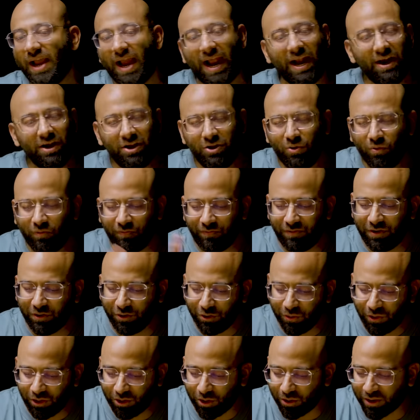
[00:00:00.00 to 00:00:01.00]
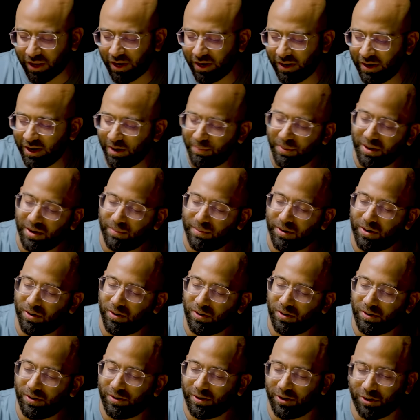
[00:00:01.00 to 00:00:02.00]
And you were talking a little bit
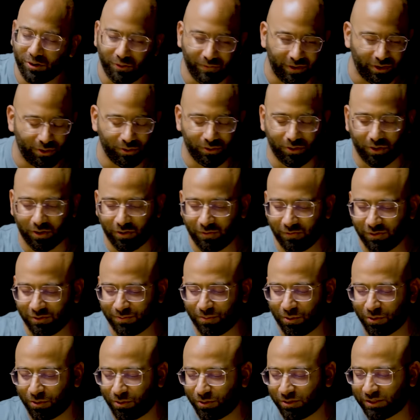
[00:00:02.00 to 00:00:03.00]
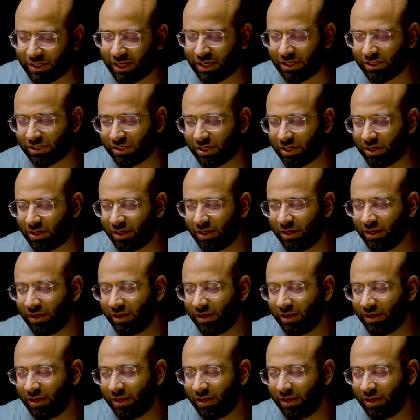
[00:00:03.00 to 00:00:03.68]
about, you know, when you spoke to Saisha